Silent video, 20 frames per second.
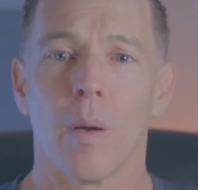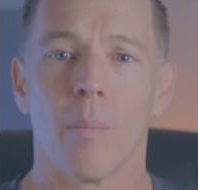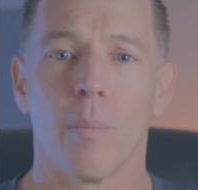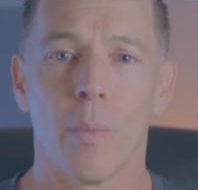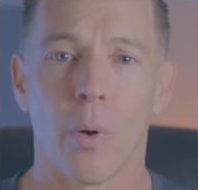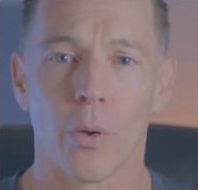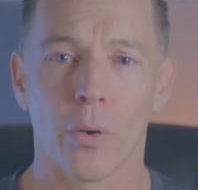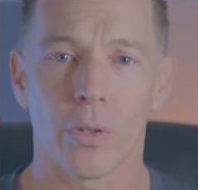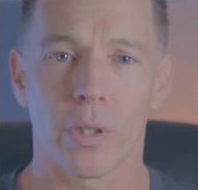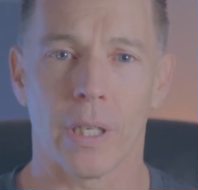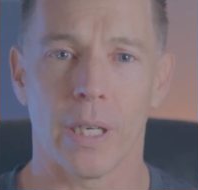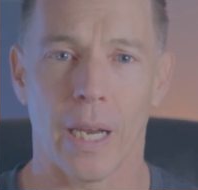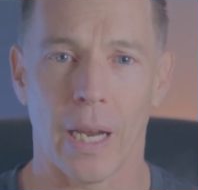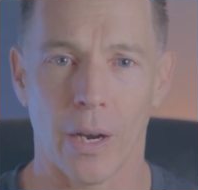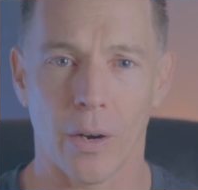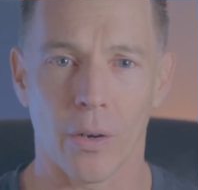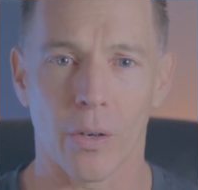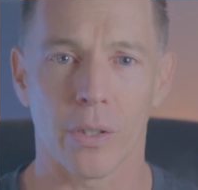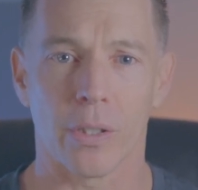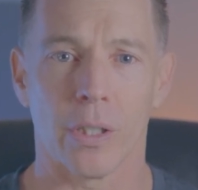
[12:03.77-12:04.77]
modals and
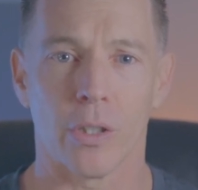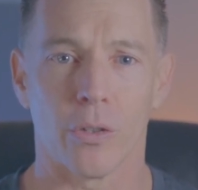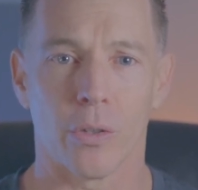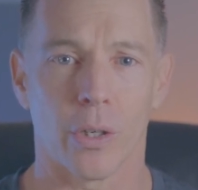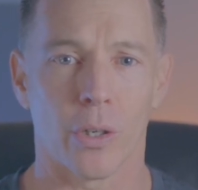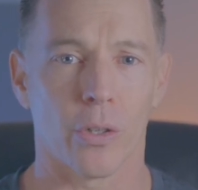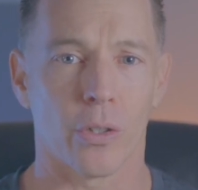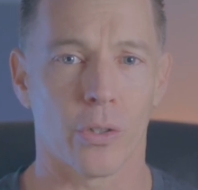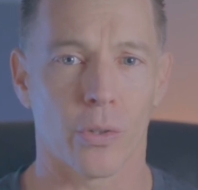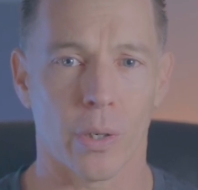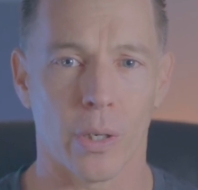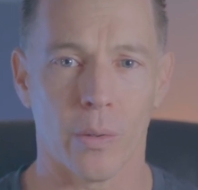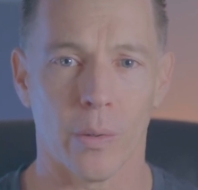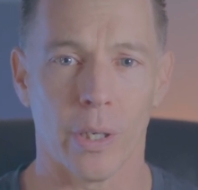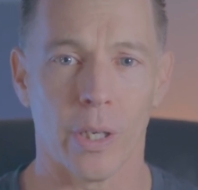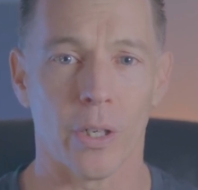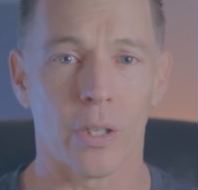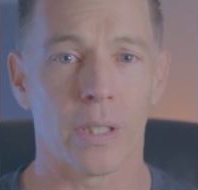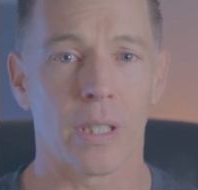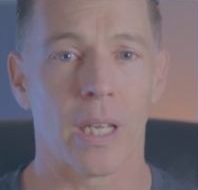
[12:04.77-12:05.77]
errors that trigger screen
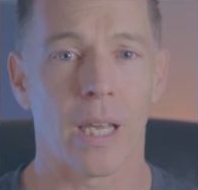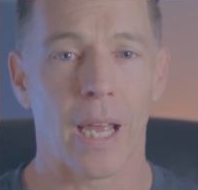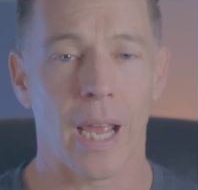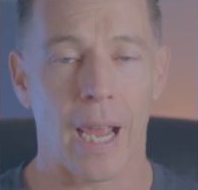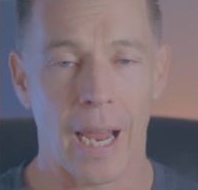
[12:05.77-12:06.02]
readers,